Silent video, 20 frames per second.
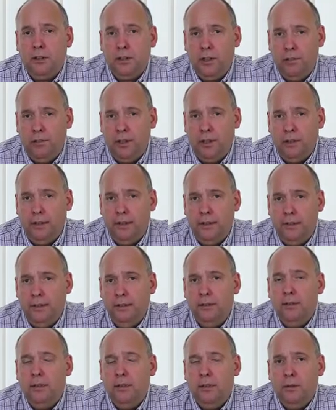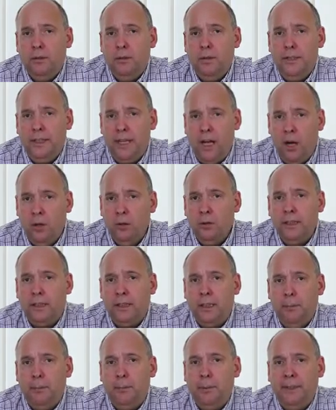Currently, we're the only
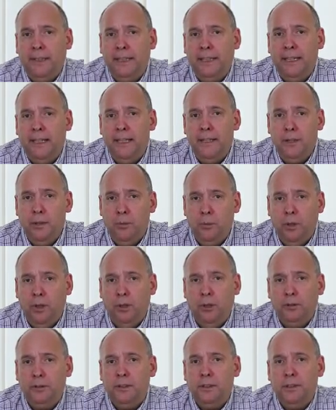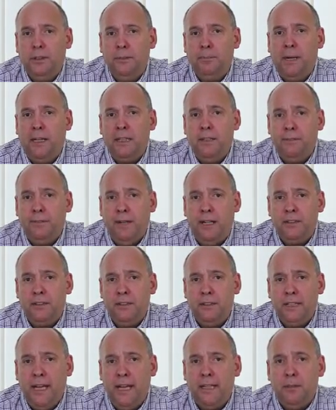company in the world that
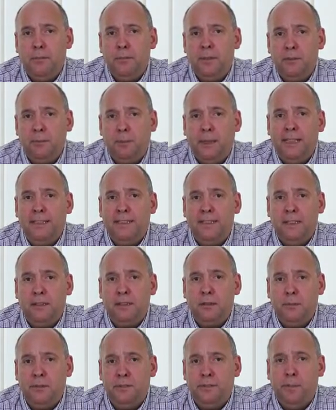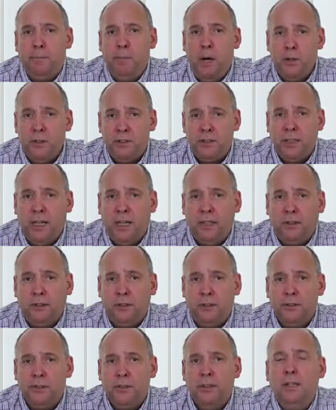manufactures head up display systems for
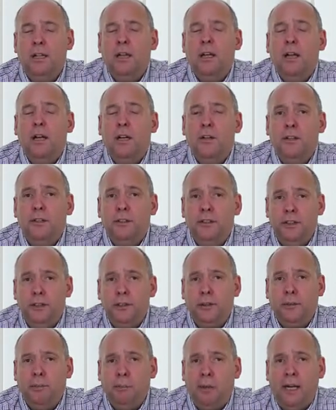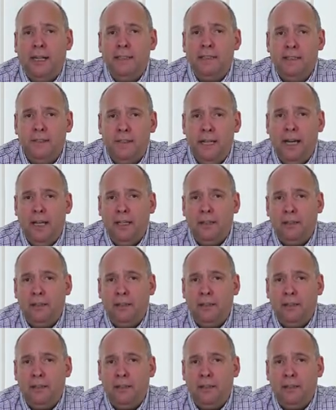motorcycles that you can buy today.